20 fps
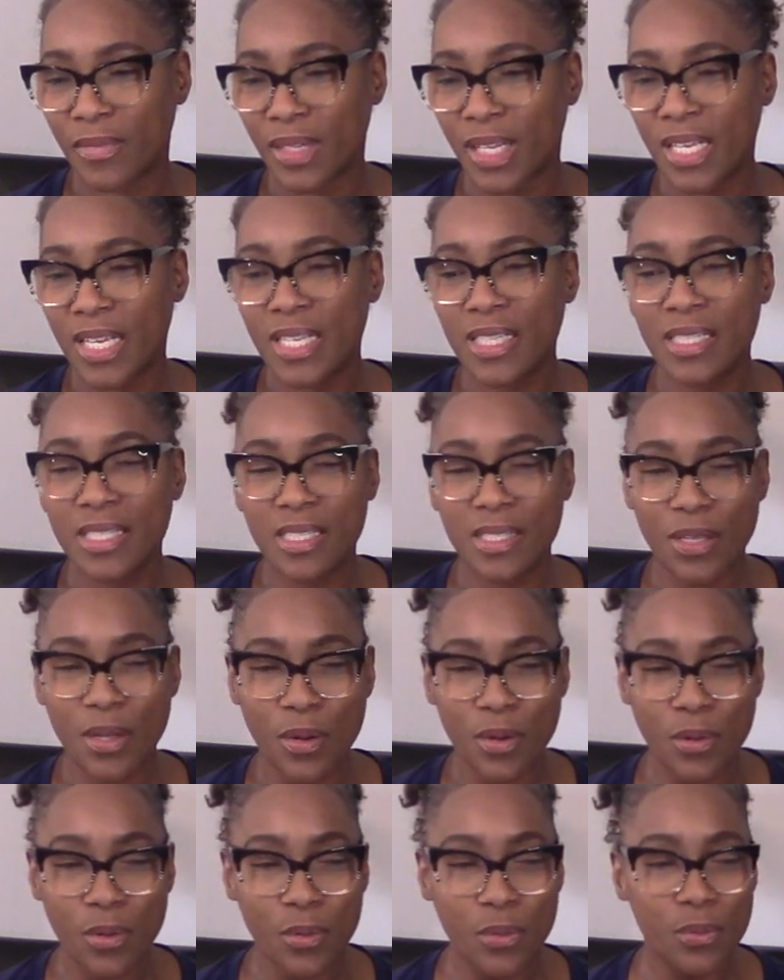and
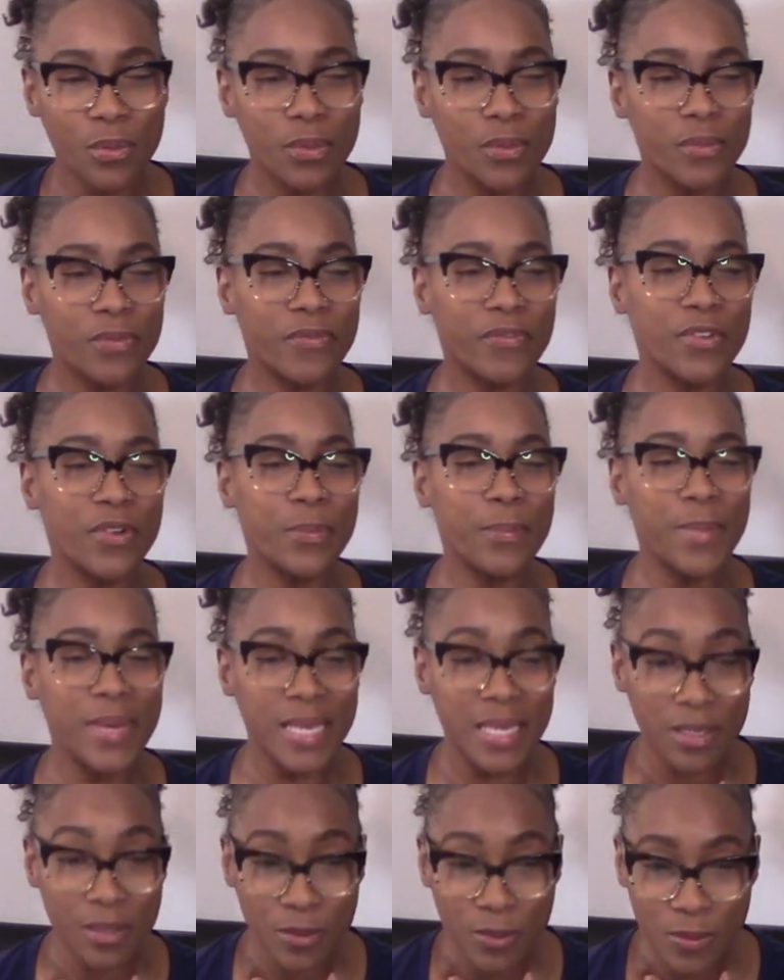so for
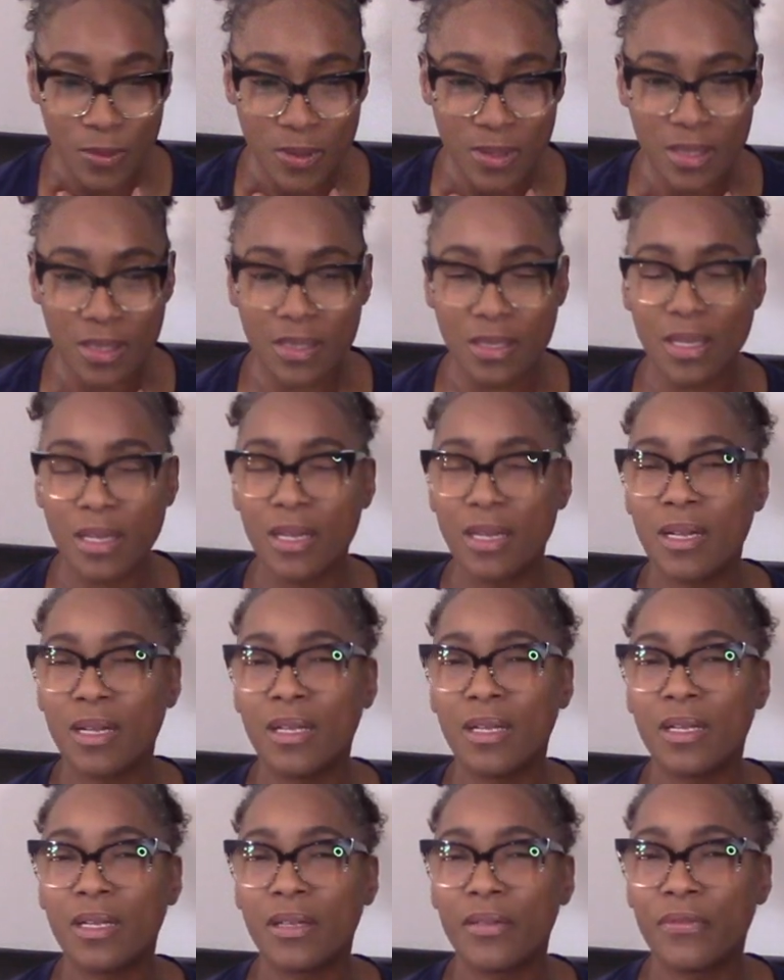meals,
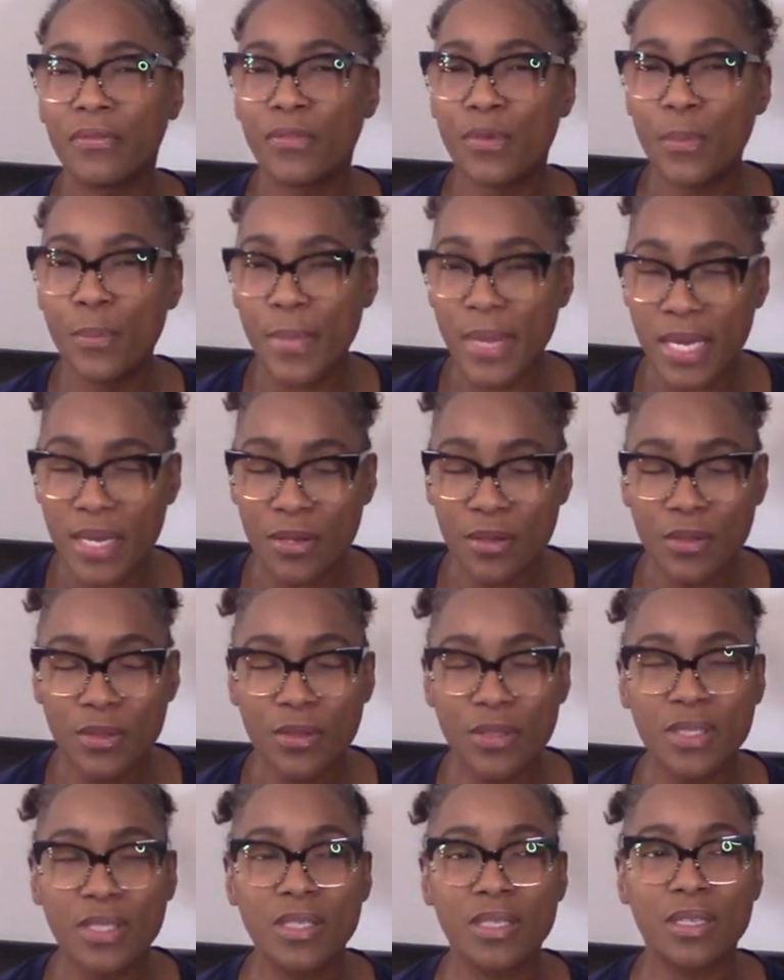for
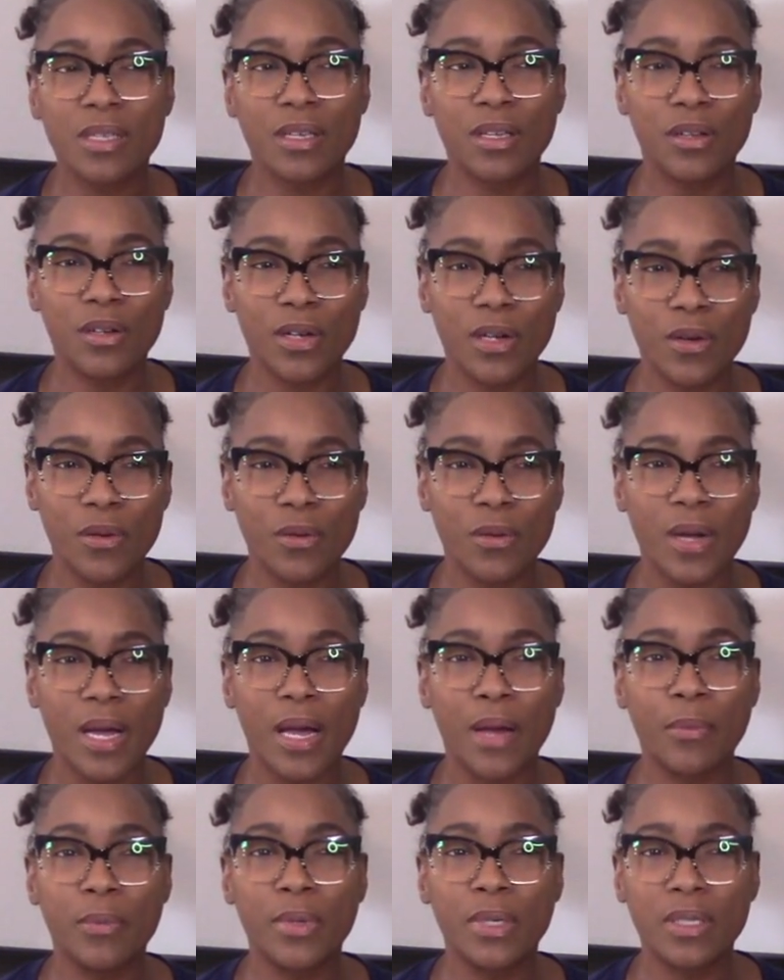meals, you know,
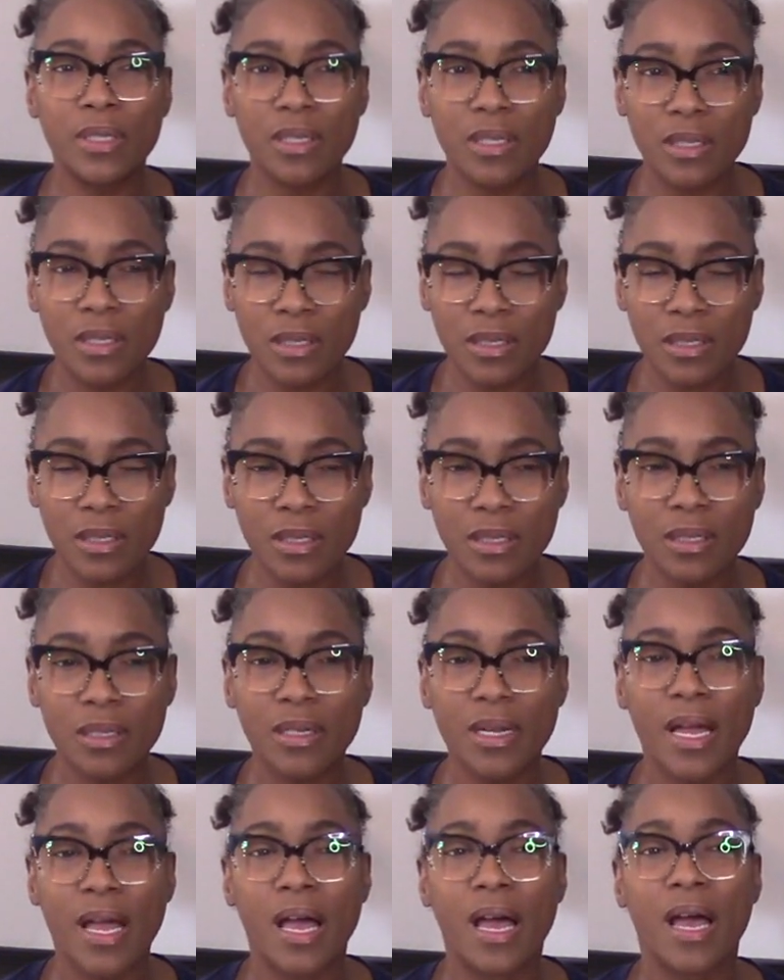I would cook
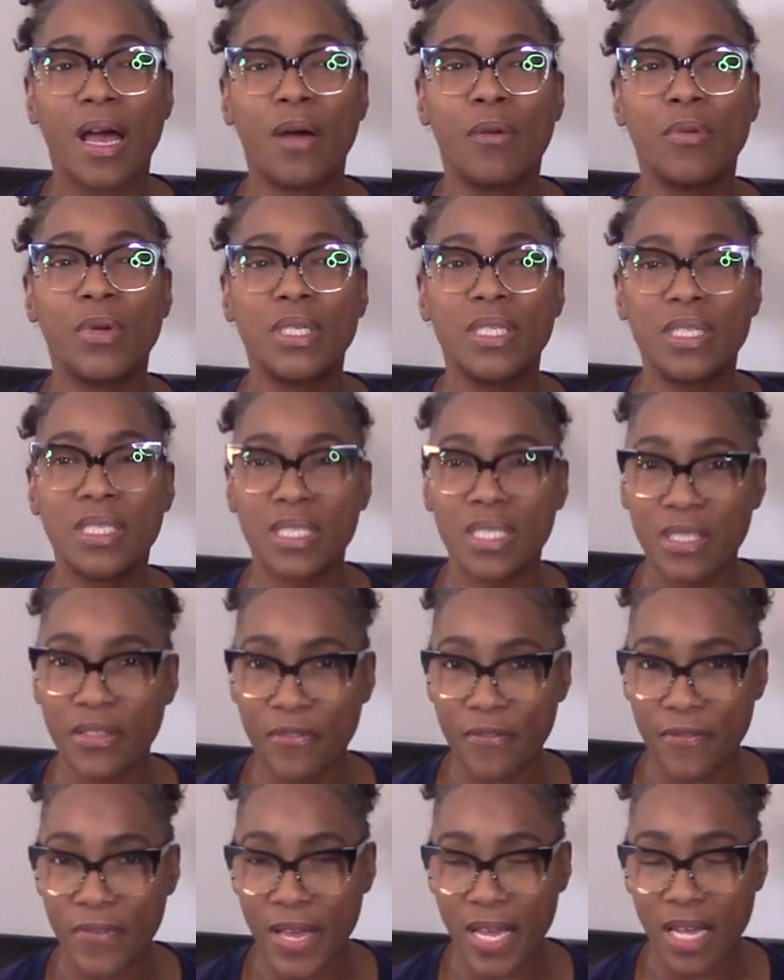I would
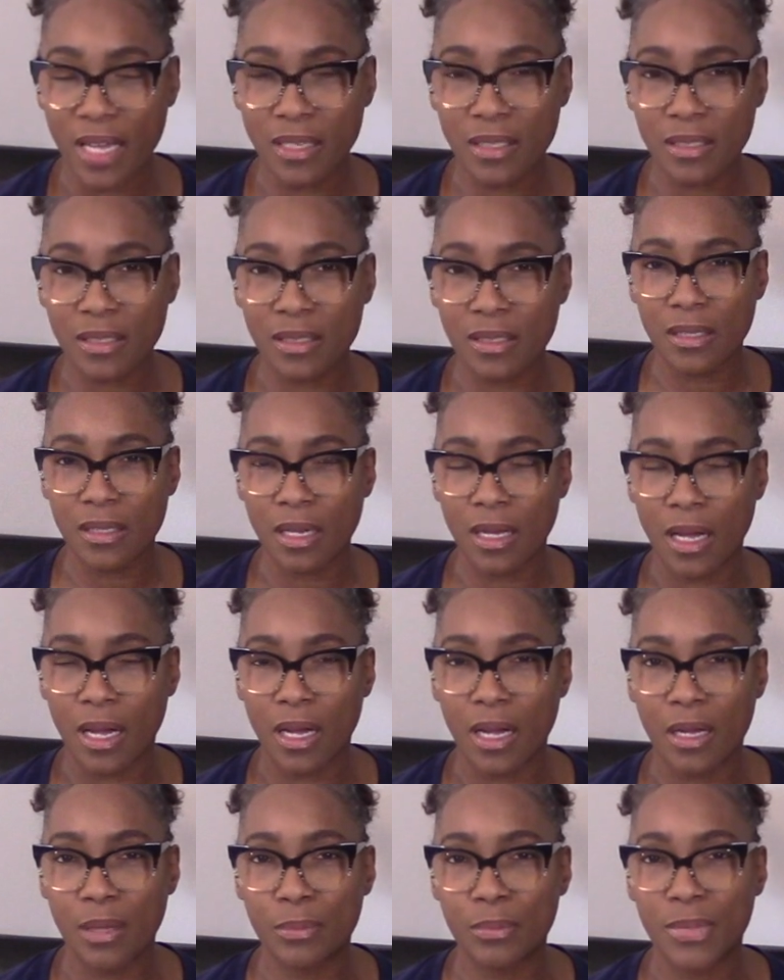disinfect
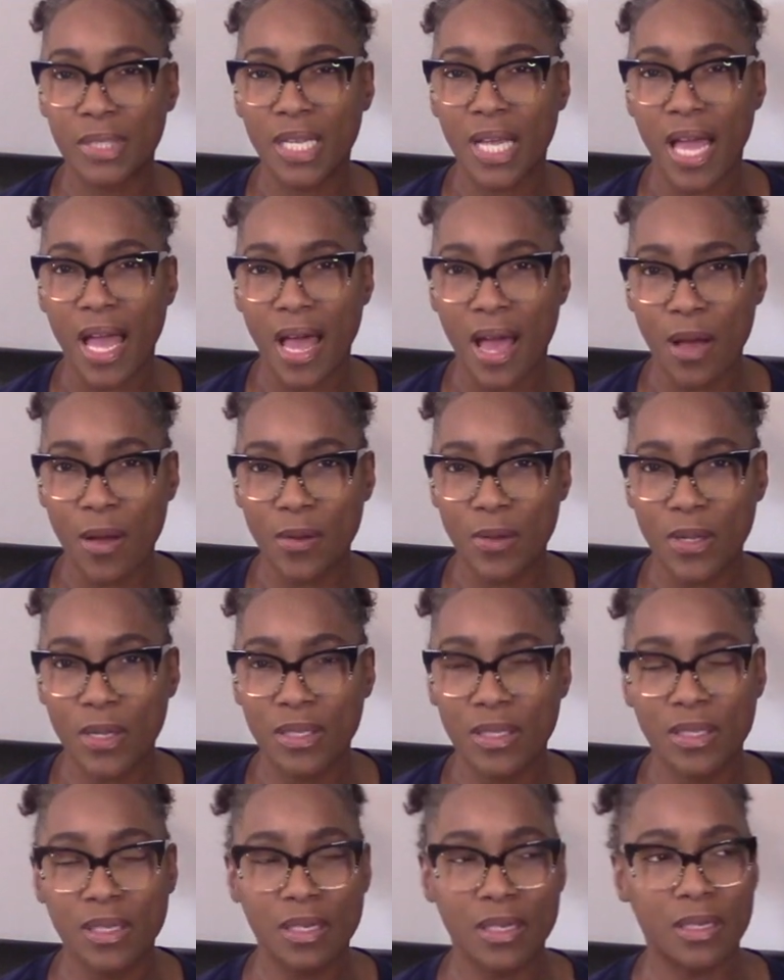um, the house,
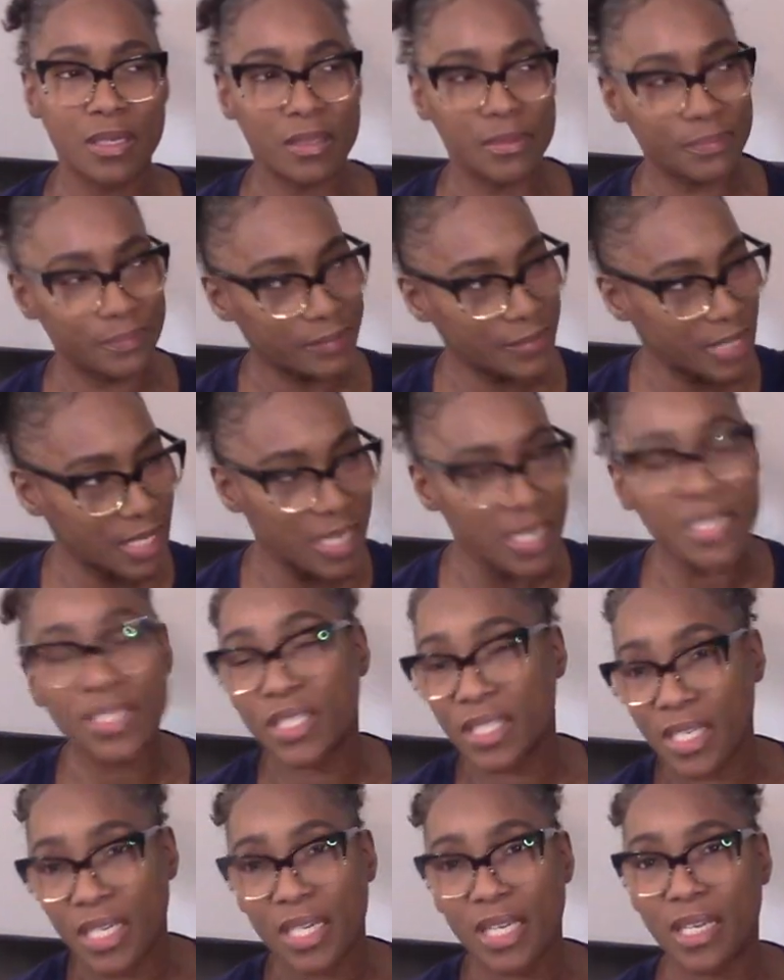the
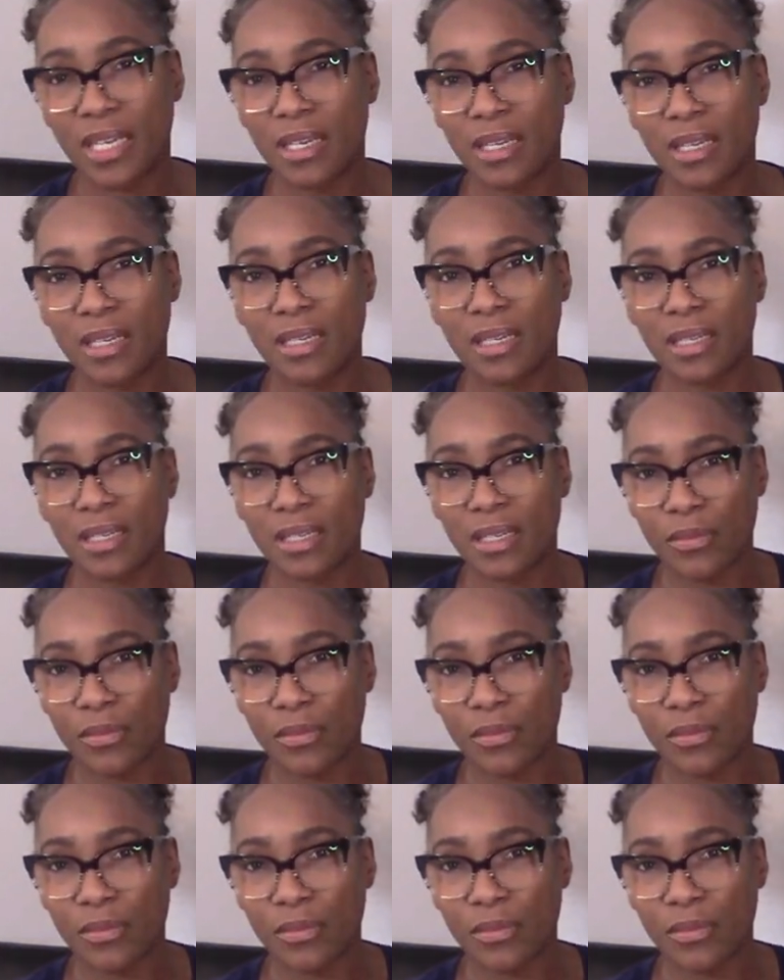kitchen again.